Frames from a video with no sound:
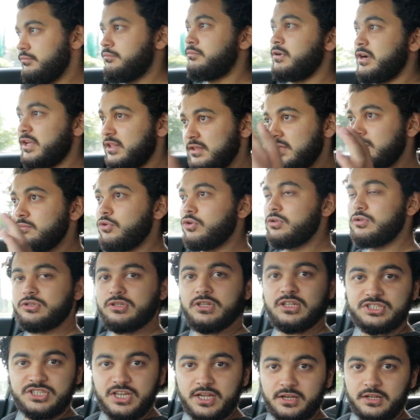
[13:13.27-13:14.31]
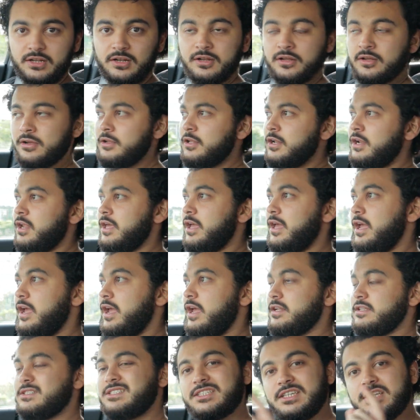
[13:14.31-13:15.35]
bring them onto the channel.
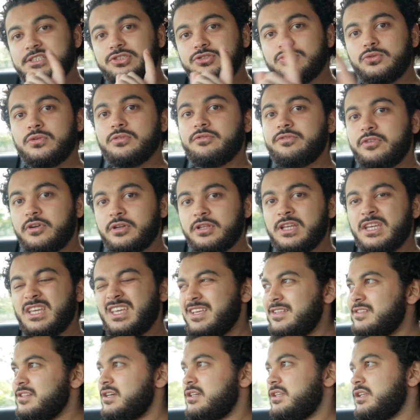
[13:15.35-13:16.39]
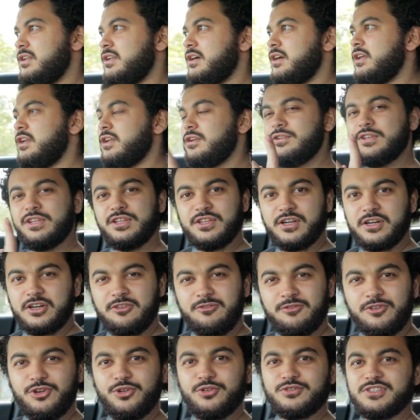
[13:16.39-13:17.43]
And stay tuned for the E39 and E30
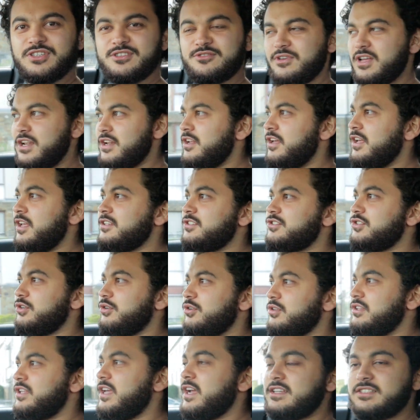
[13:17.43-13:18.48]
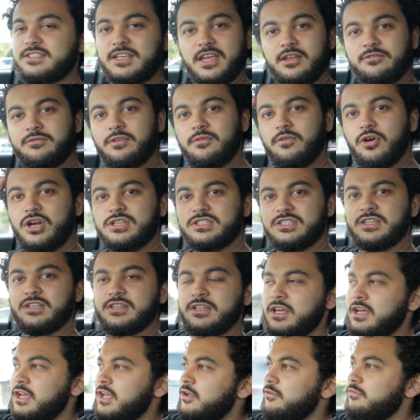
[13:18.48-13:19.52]
videos as well. So thanks again for
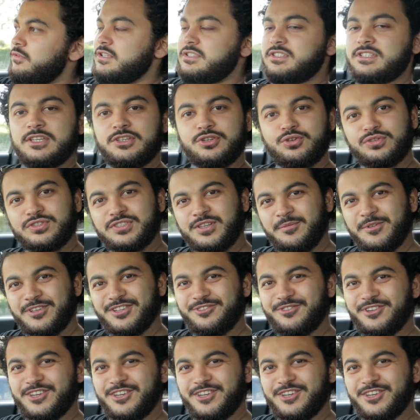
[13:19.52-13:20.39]
watching. We'll see you in some other